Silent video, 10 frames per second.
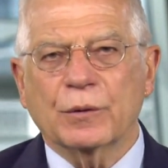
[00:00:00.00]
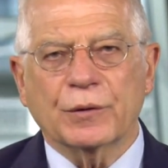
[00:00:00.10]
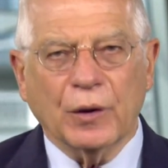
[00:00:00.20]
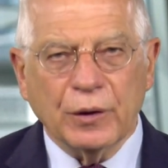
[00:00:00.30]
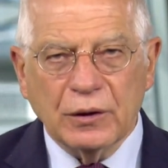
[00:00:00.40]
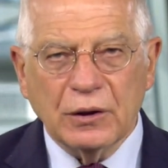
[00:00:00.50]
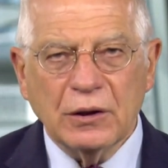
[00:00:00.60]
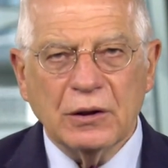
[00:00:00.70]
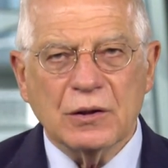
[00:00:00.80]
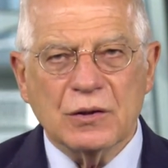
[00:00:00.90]

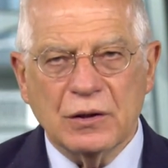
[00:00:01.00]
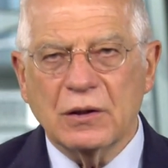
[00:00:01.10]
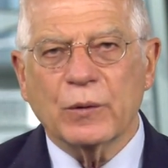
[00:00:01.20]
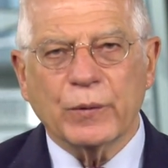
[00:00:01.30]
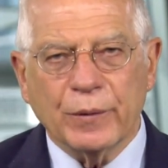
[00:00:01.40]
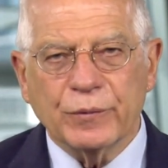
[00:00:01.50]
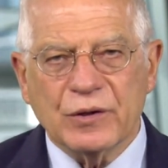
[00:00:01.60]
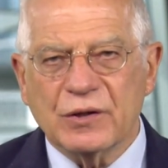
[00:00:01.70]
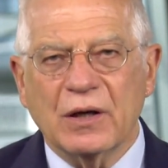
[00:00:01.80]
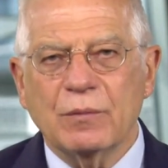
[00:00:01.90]
Authority sit around the
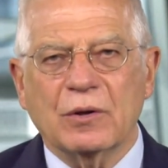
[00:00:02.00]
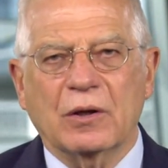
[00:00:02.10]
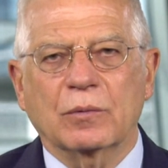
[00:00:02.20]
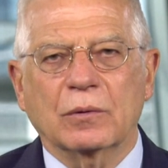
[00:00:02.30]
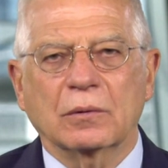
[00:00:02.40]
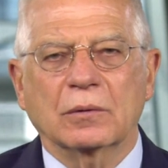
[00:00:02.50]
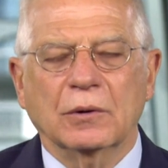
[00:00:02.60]
same table